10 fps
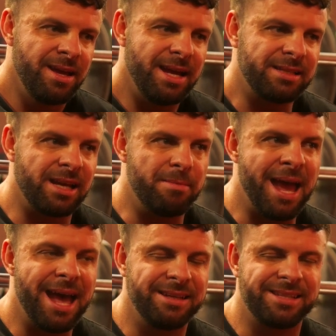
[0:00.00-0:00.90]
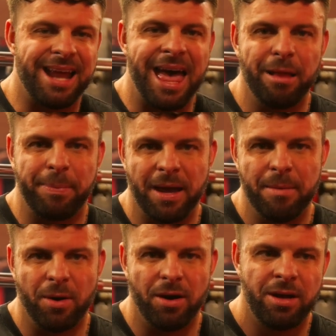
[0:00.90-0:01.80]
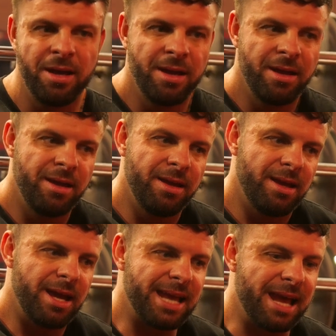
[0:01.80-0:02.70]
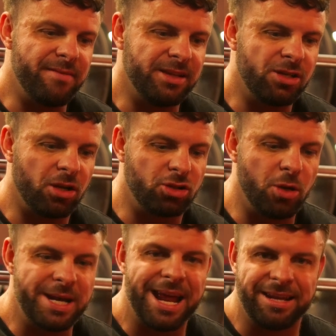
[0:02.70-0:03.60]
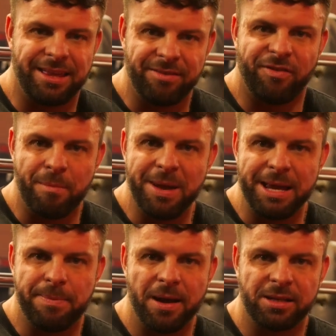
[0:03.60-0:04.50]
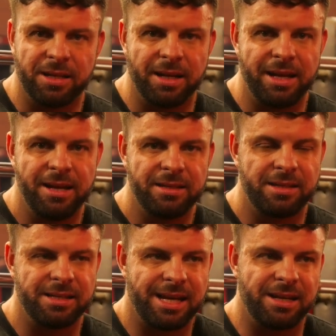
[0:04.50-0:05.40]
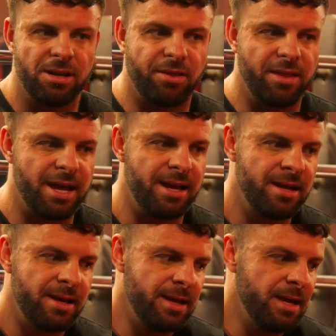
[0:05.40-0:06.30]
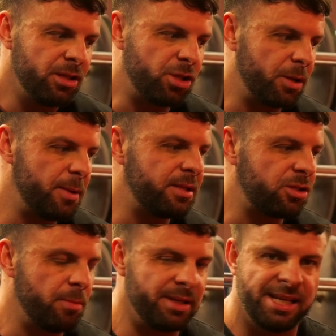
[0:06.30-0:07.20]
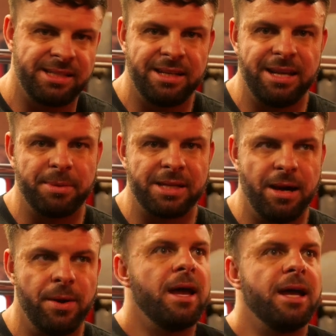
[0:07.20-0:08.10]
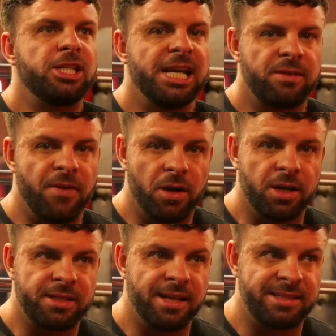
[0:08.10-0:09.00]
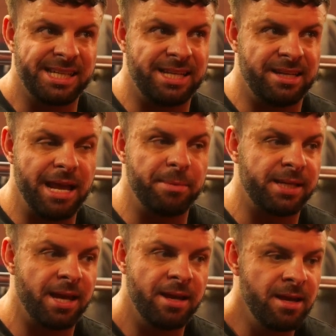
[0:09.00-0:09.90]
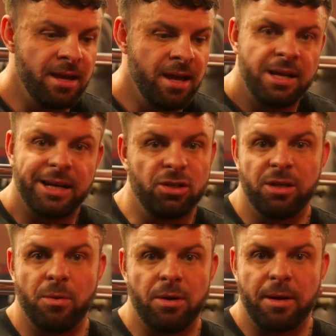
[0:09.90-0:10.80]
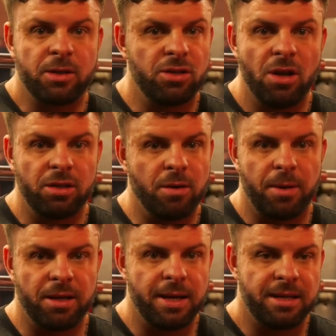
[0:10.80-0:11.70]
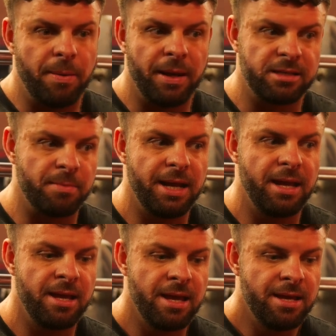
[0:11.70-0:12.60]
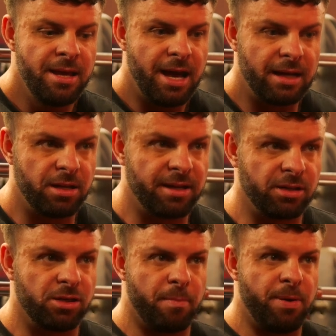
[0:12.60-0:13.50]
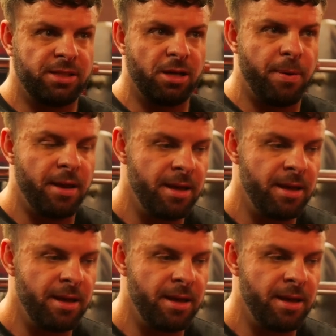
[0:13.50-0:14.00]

It's going to help you, but again, if it's not doing anything for me personally, it's adding nothing there. So I'll go into some assisted dips now. Chest focused, assisted dips. I could not do a bodyweight dip at this minute. I don't think I could do a press up.